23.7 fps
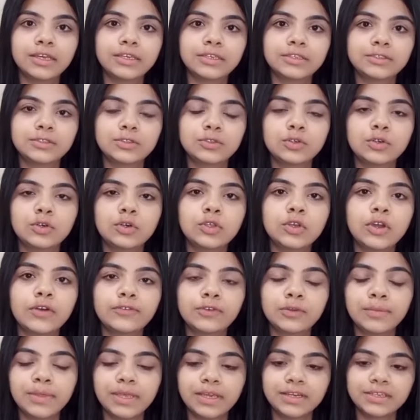So you have
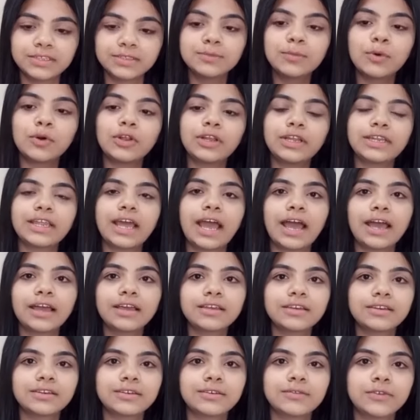to make a small tag,
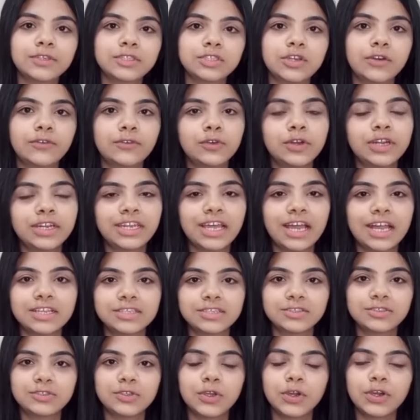which you have to
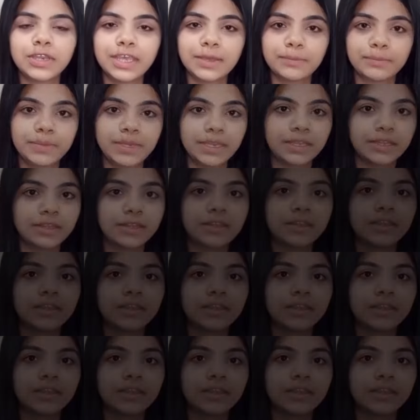attach to your apron.